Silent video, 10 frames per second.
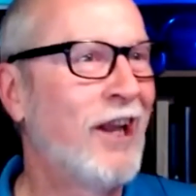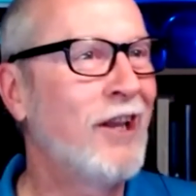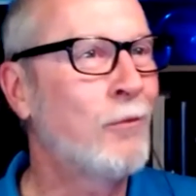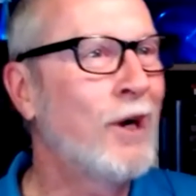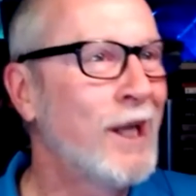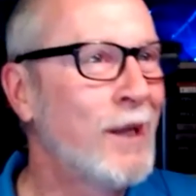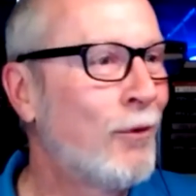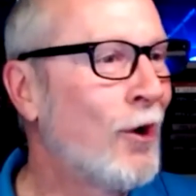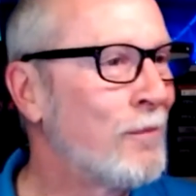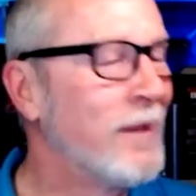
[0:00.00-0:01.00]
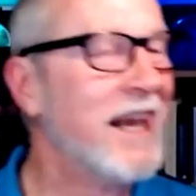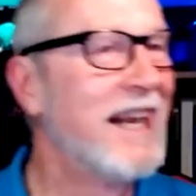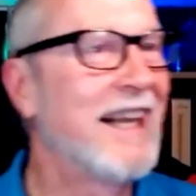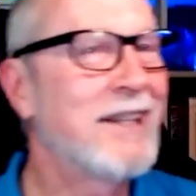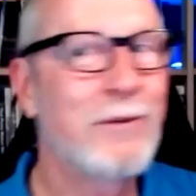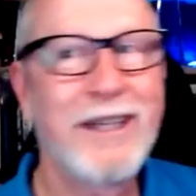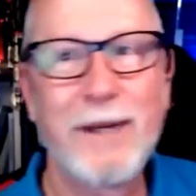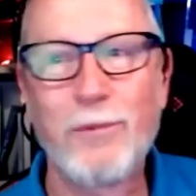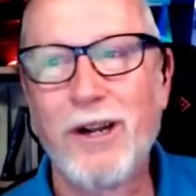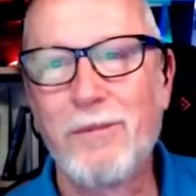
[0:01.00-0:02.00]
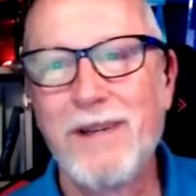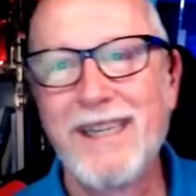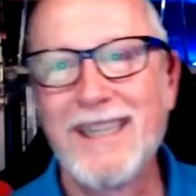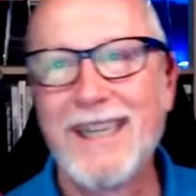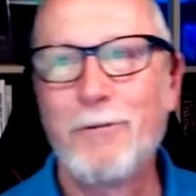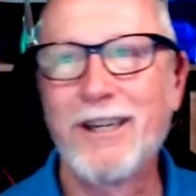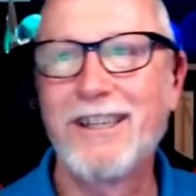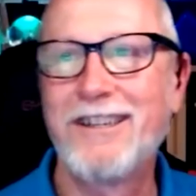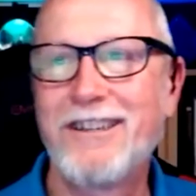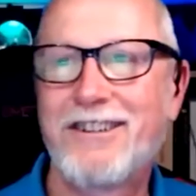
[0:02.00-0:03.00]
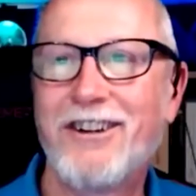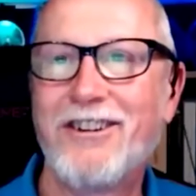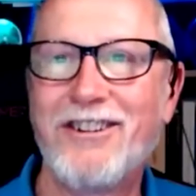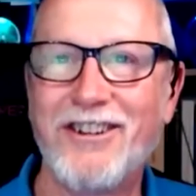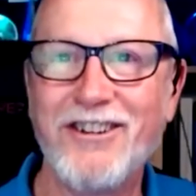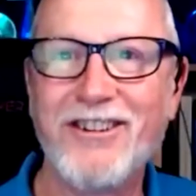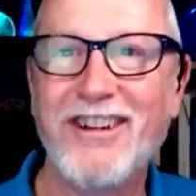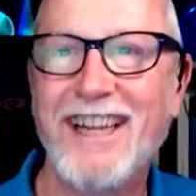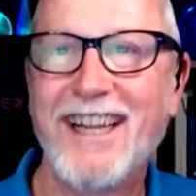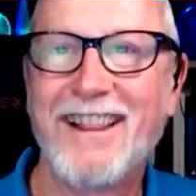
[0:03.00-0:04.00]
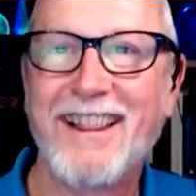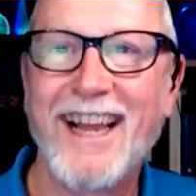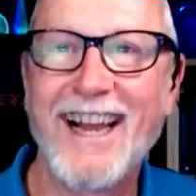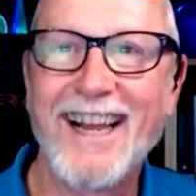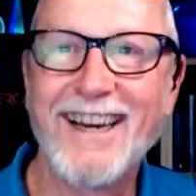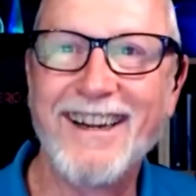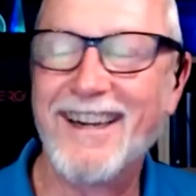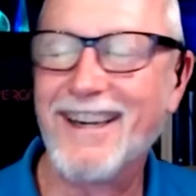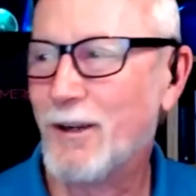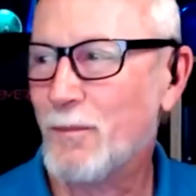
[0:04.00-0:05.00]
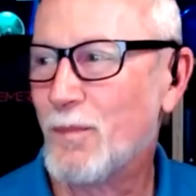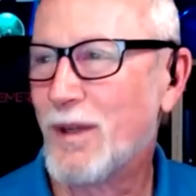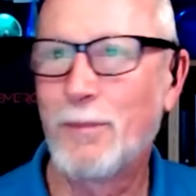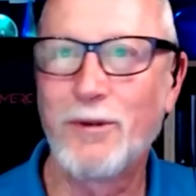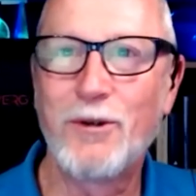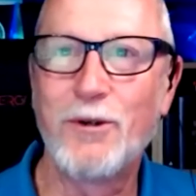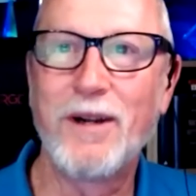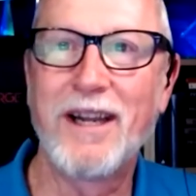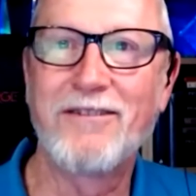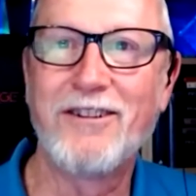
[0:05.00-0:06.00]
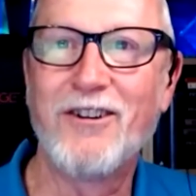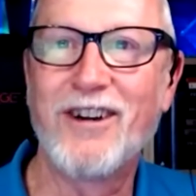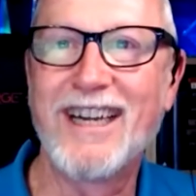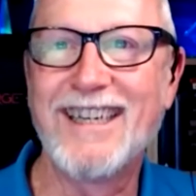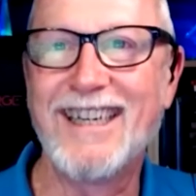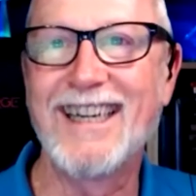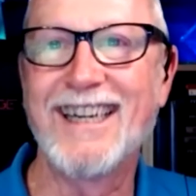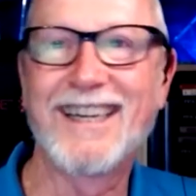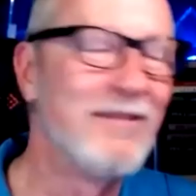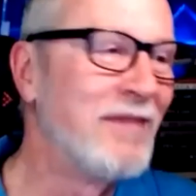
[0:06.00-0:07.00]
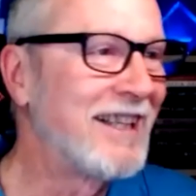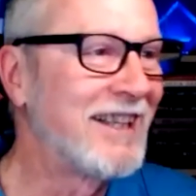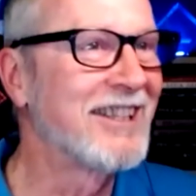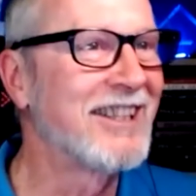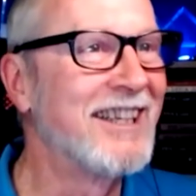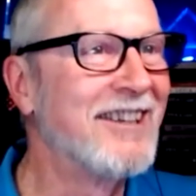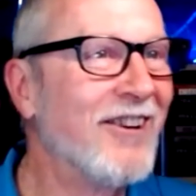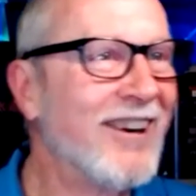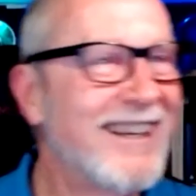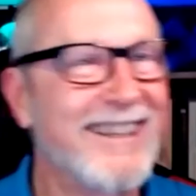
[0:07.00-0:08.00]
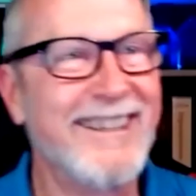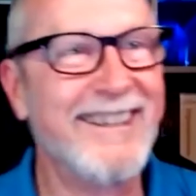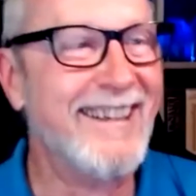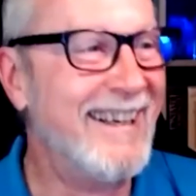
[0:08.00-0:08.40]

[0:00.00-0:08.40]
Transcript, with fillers: that's why they brought that's why they brought me and They wanted to show you that um, people who have no idea can make this thing work too.